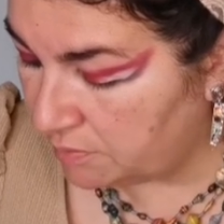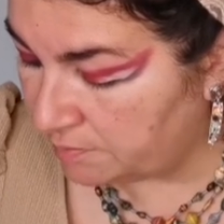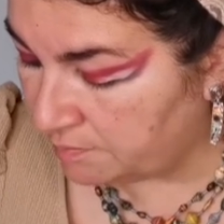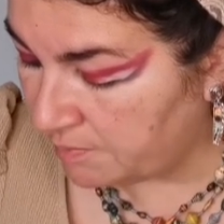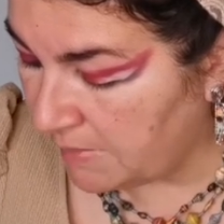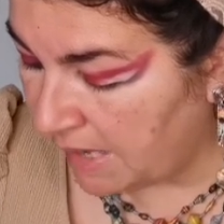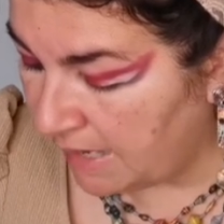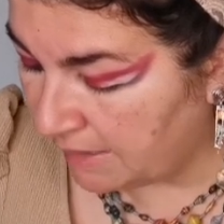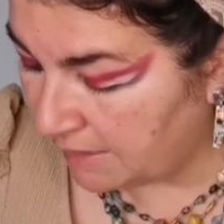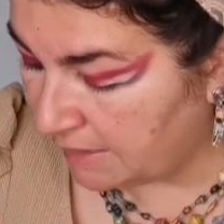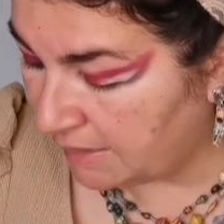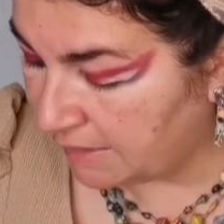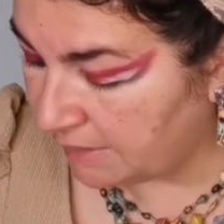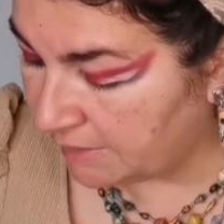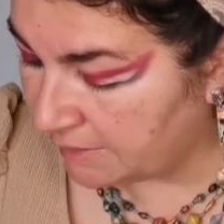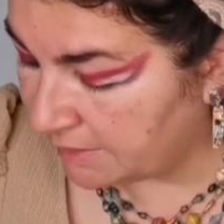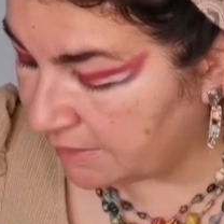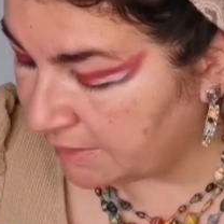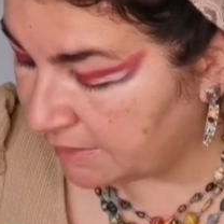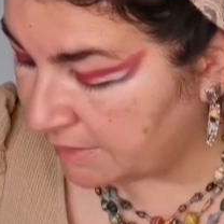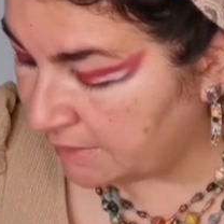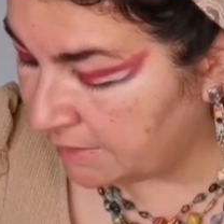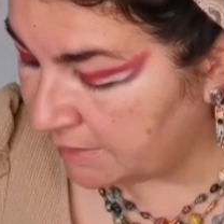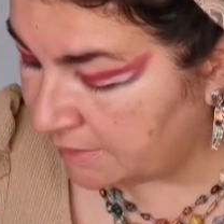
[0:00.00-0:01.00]

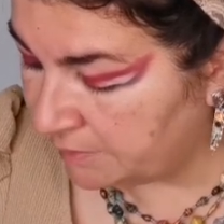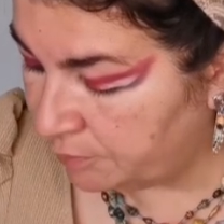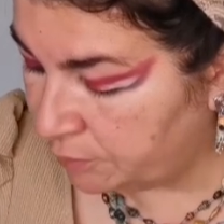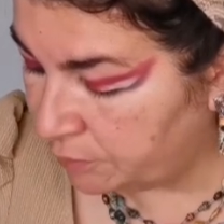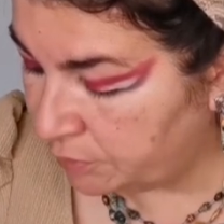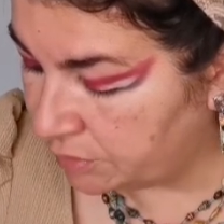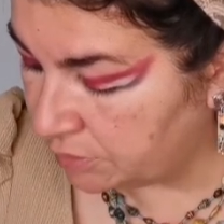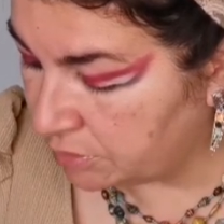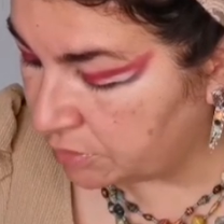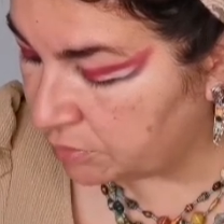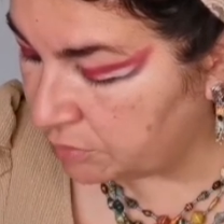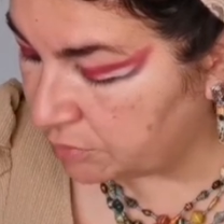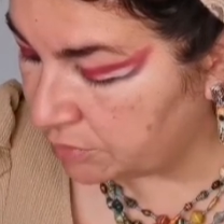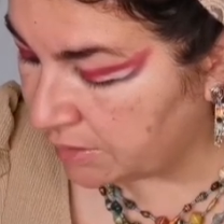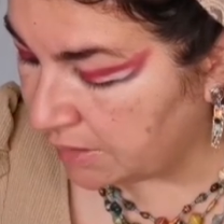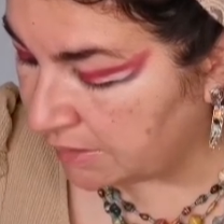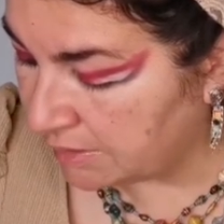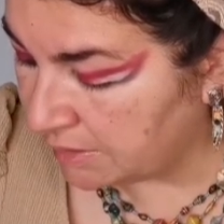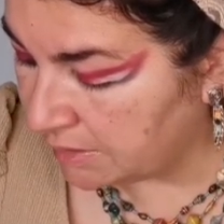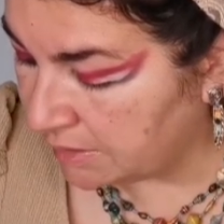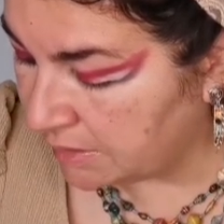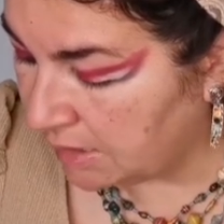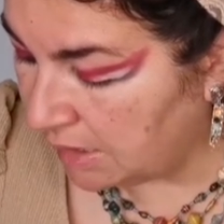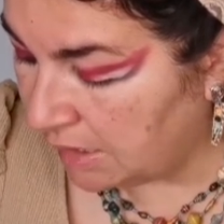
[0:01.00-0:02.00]
making, putting
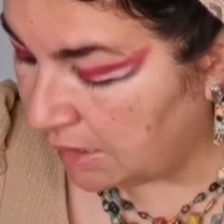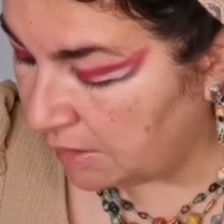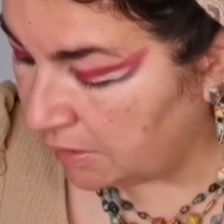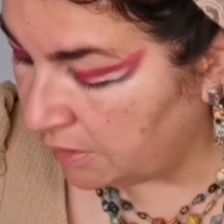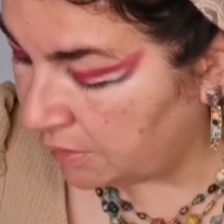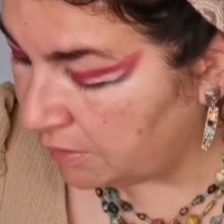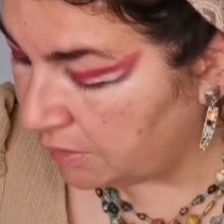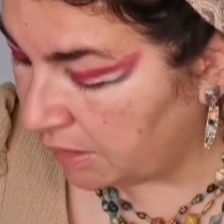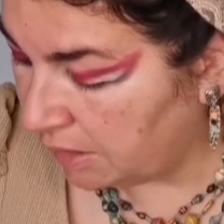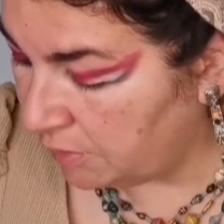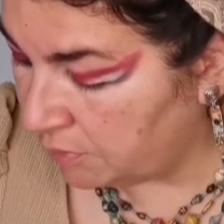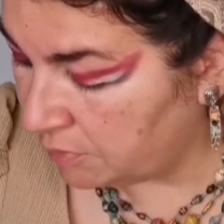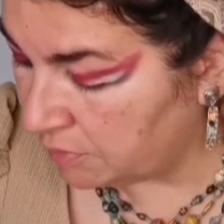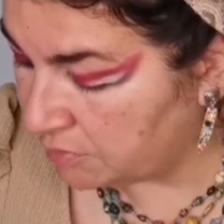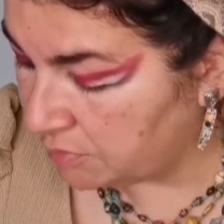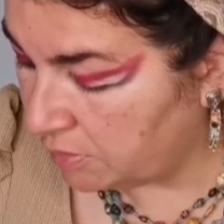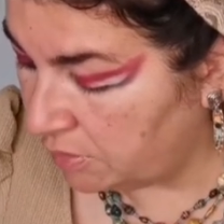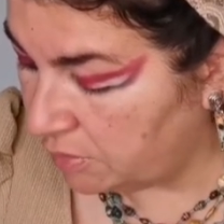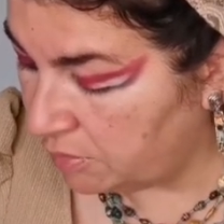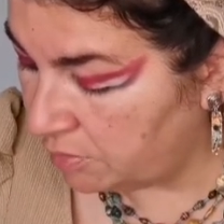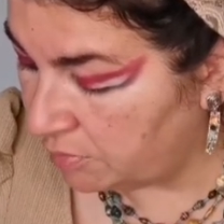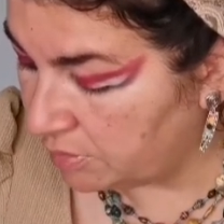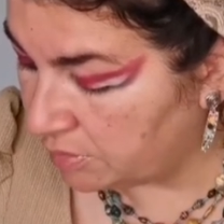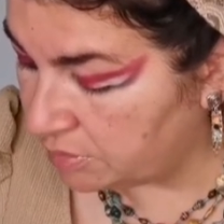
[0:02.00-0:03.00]
together. I was
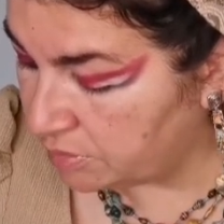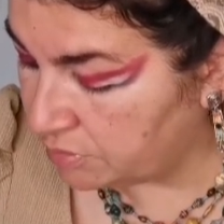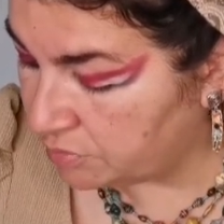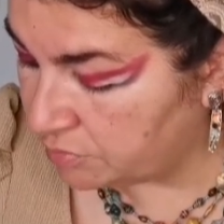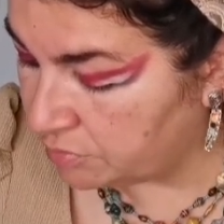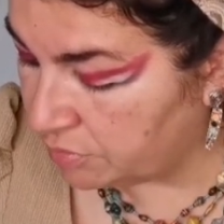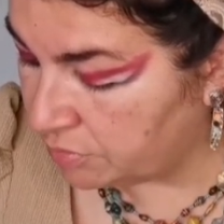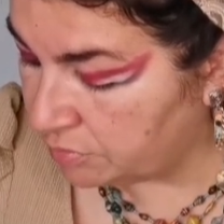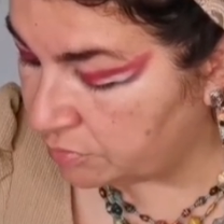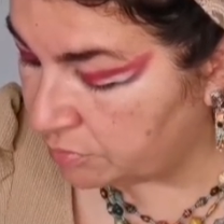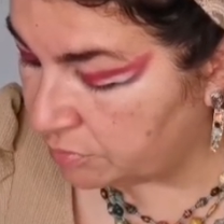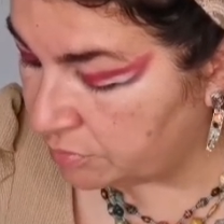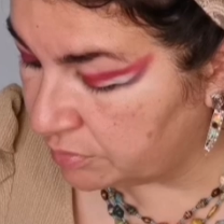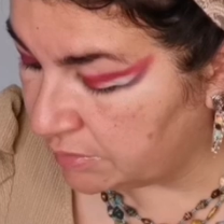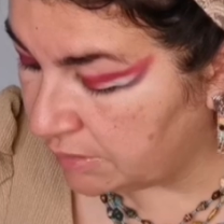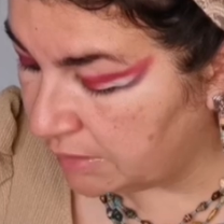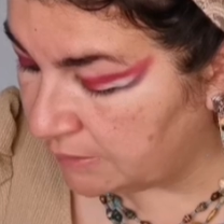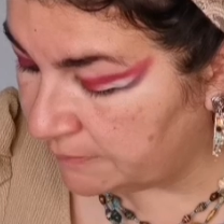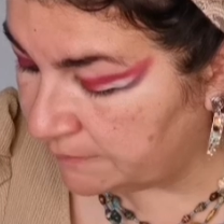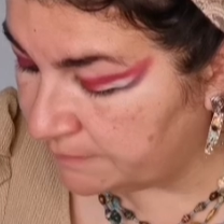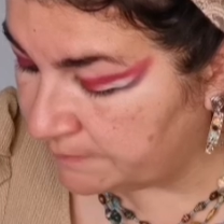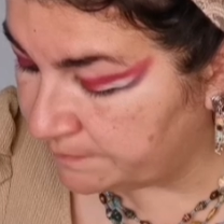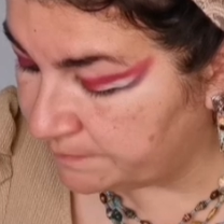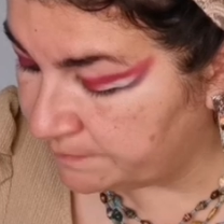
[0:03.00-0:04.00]
always drawn to
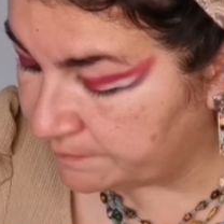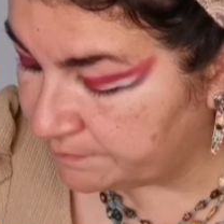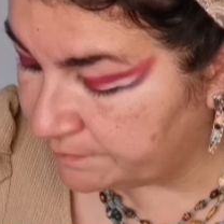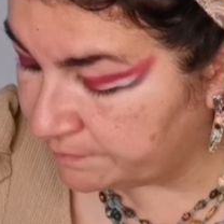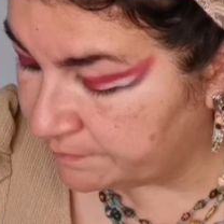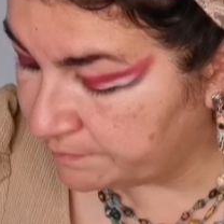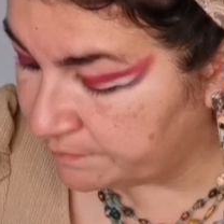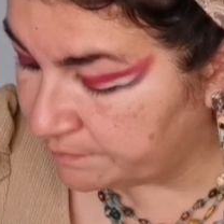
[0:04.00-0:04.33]
them